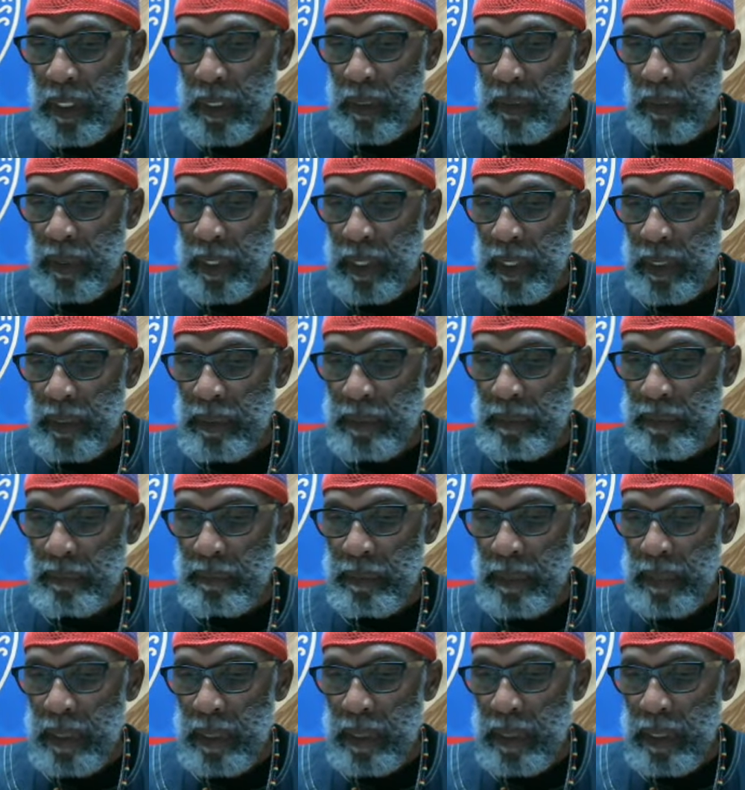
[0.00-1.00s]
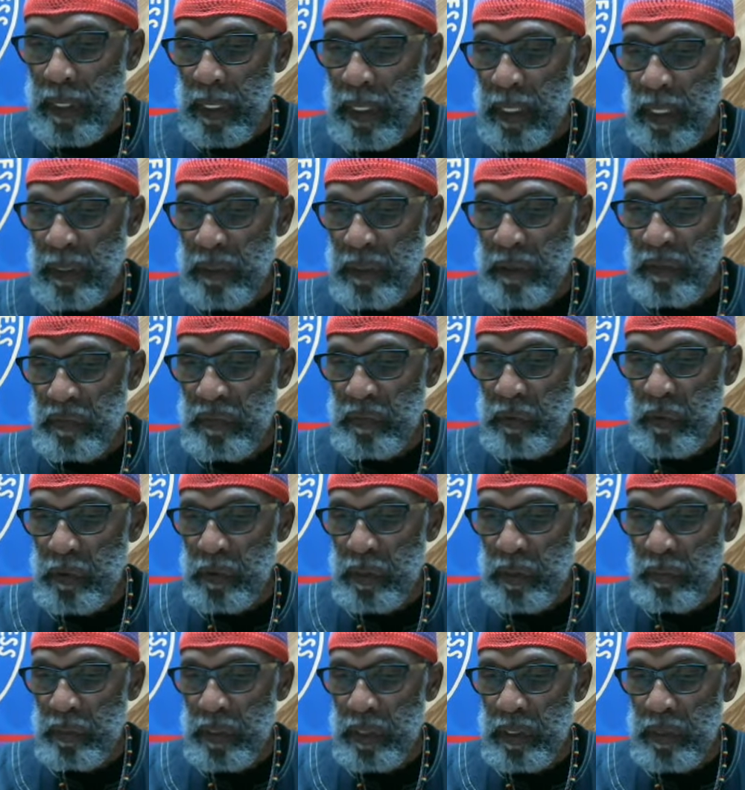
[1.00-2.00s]
Right? End of the four
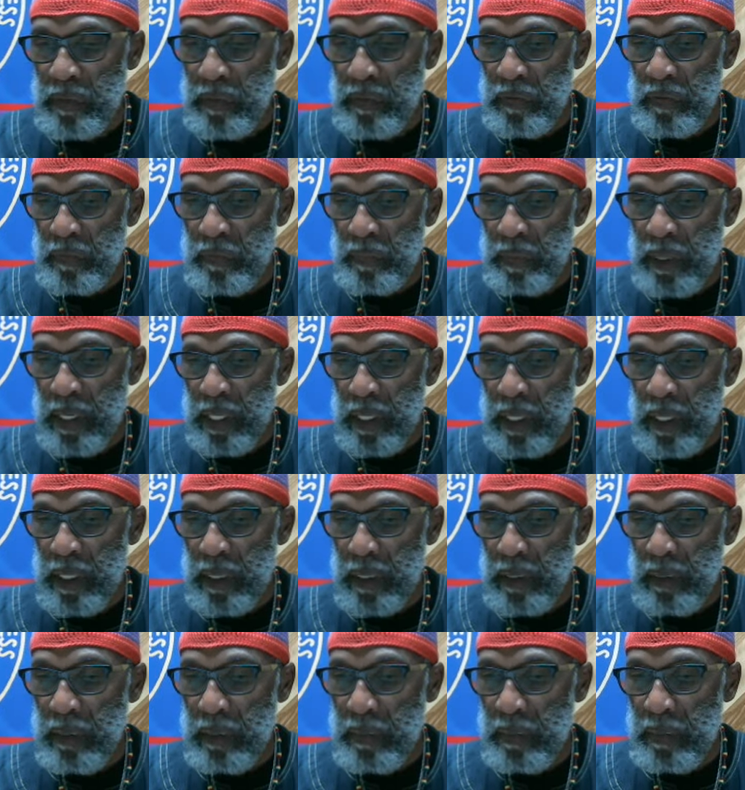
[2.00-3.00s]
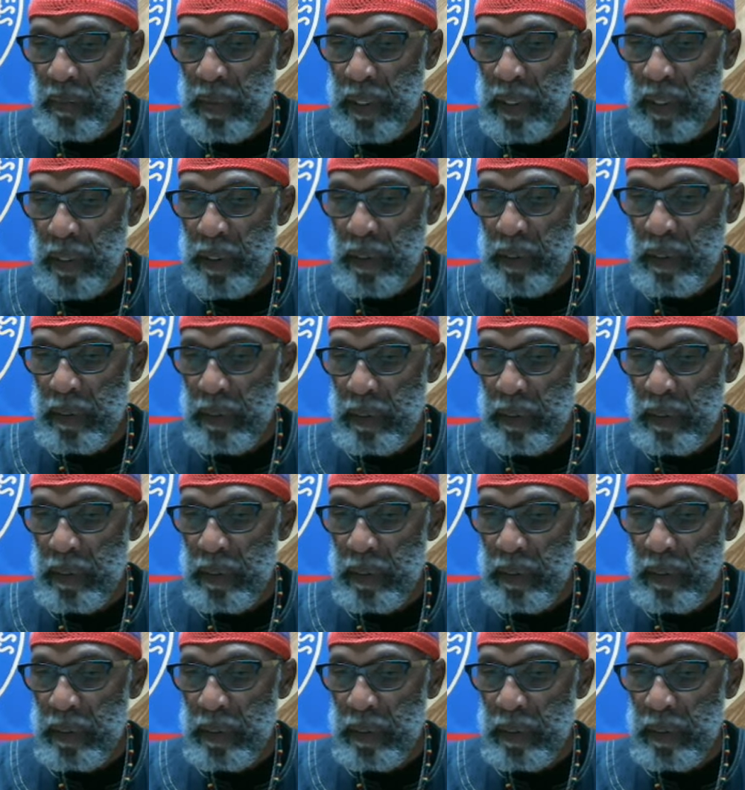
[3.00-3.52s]
dominions of man, right?